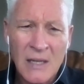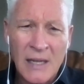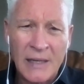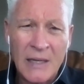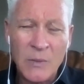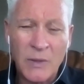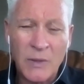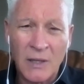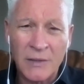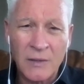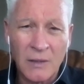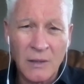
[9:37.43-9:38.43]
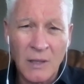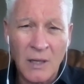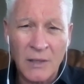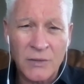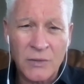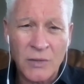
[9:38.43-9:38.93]
And he went on to
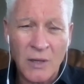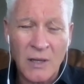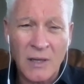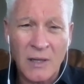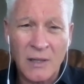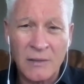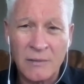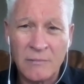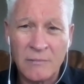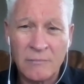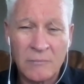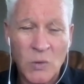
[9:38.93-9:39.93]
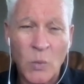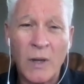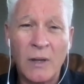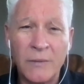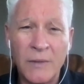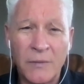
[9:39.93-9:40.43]
launch
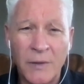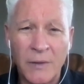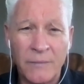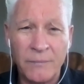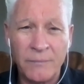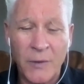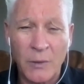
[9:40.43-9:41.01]
12 different